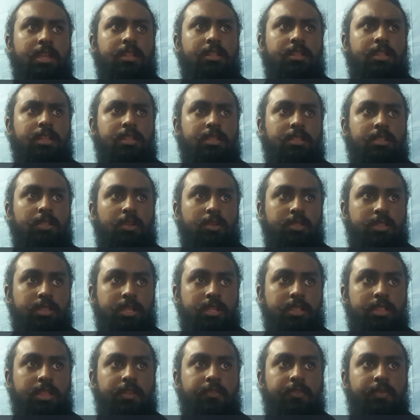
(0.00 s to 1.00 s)
These
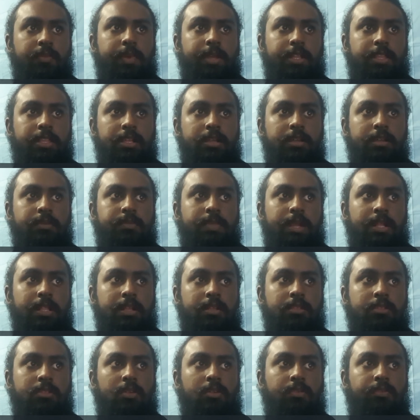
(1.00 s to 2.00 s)
launches have a better
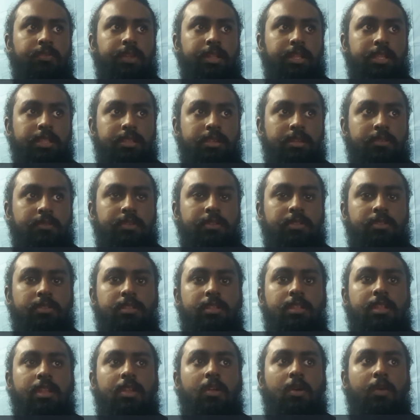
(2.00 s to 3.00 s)
balance of initial
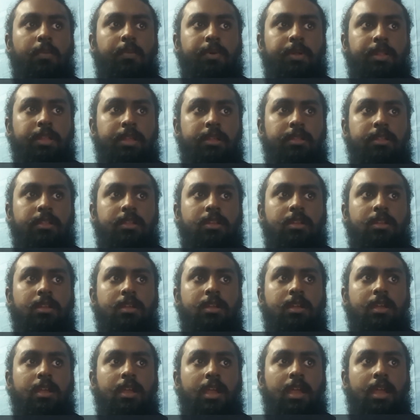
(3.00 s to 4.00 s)
velocity component
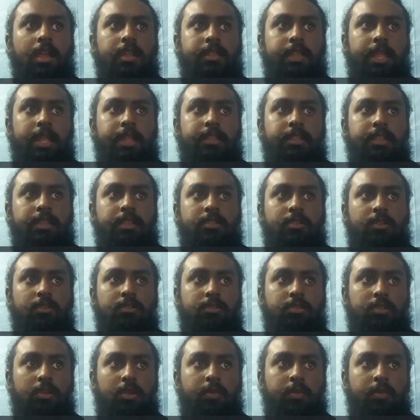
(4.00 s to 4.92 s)
that is also